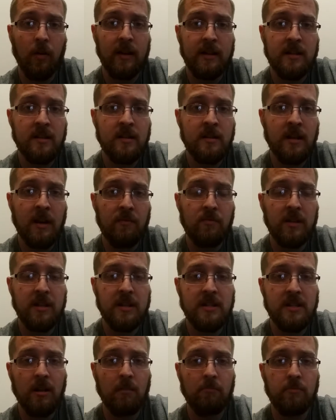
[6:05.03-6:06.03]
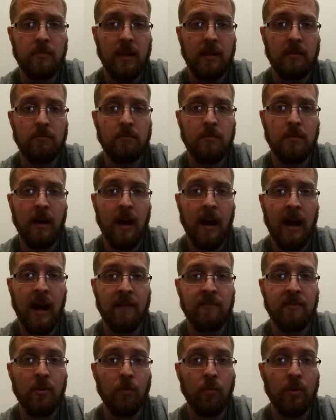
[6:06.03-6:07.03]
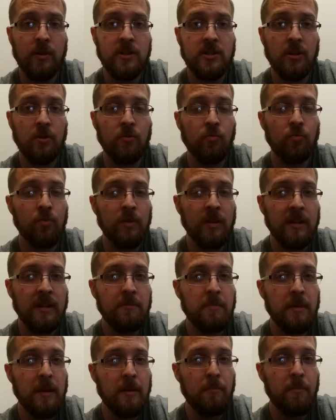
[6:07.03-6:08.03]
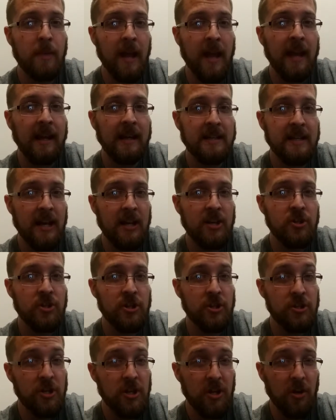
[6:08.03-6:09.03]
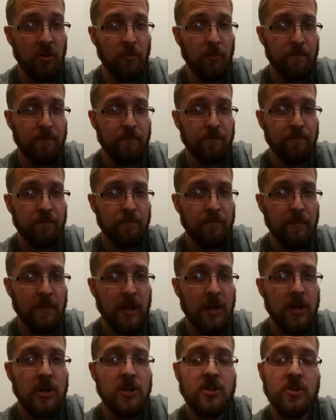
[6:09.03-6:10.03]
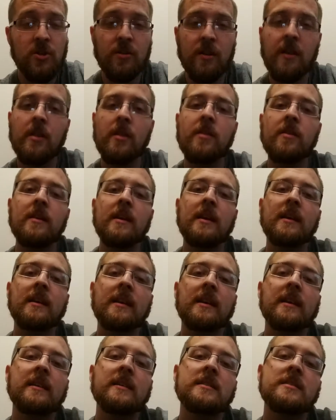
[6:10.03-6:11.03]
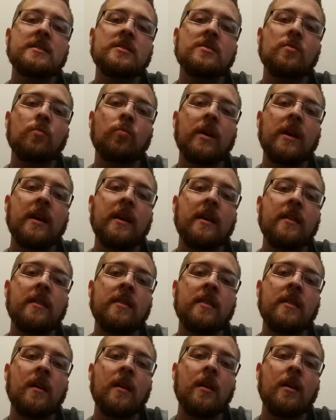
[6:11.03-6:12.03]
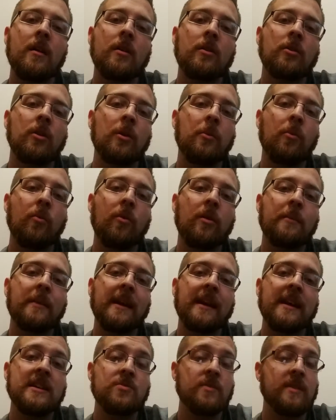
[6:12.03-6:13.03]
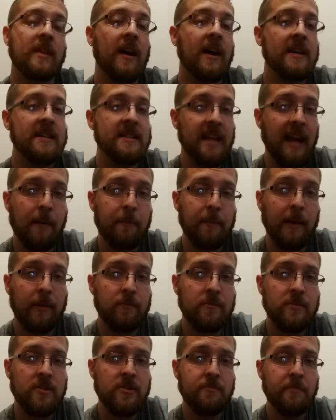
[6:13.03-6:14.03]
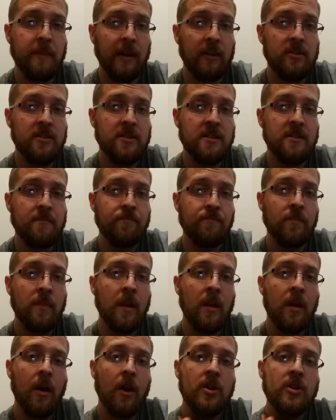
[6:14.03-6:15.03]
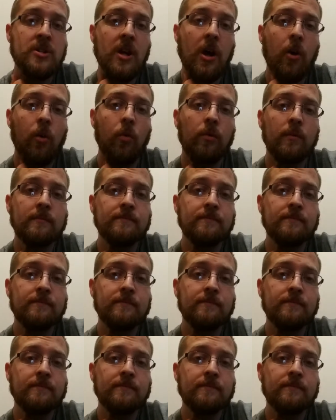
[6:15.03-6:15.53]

it's definitely something that everyone should really be paying attention to. So another thing is with global warming is with the ice cap melts. So